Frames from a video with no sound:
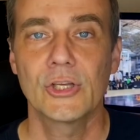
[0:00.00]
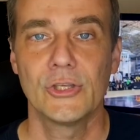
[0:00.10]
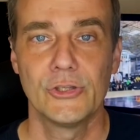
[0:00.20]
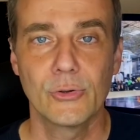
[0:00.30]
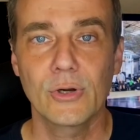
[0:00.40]

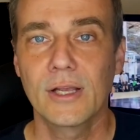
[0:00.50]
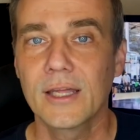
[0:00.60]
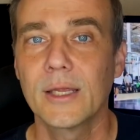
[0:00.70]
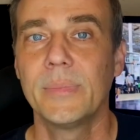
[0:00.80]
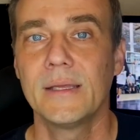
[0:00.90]
you're going
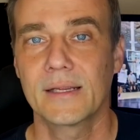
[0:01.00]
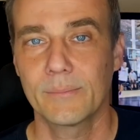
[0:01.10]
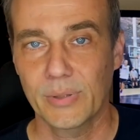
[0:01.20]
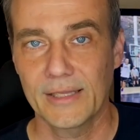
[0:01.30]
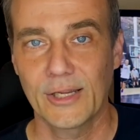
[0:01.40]
to be a
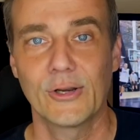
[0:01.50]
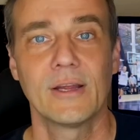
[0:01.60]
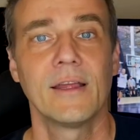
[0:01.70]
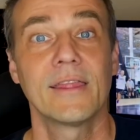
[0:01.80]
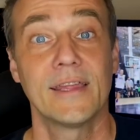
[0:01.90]
player
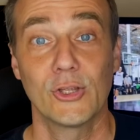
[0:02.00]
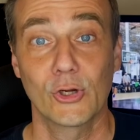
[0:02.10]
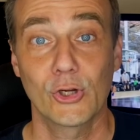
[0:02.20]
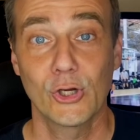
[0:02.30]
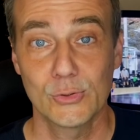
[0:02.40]
that
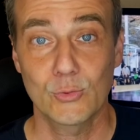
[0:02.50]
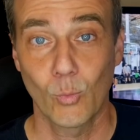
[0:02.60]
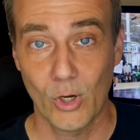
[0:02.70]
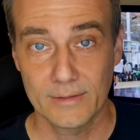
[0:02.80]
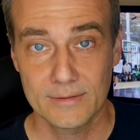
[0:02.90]
your coach
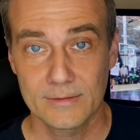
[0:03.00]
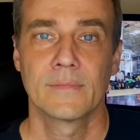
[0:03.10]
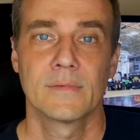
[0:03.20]
wants.